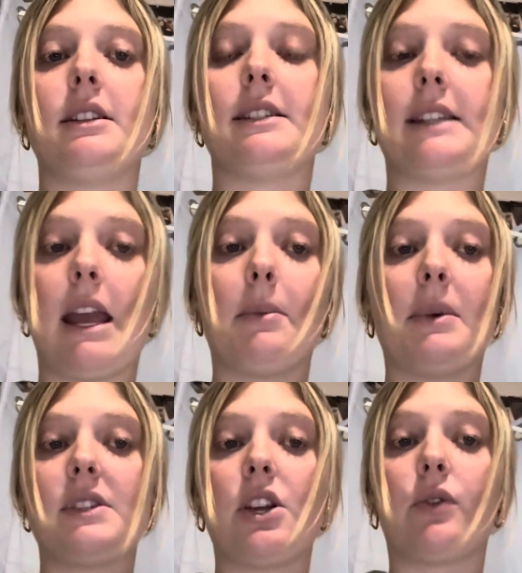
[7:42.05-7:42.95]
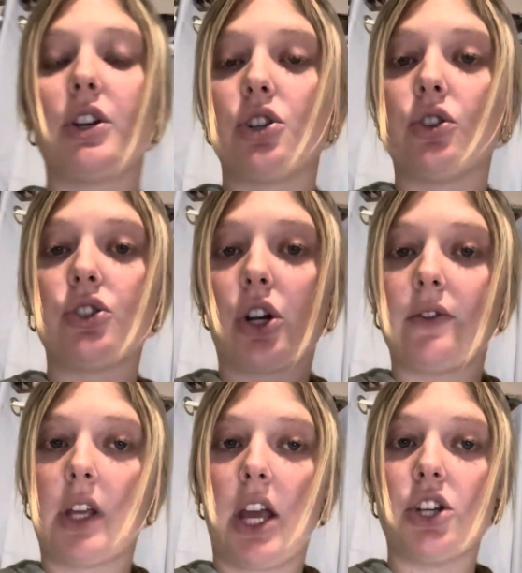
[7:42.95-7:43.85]
same as the original
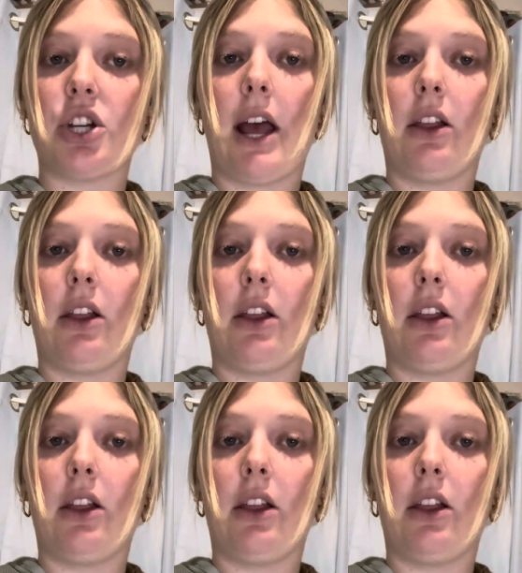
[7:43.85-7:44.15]
certification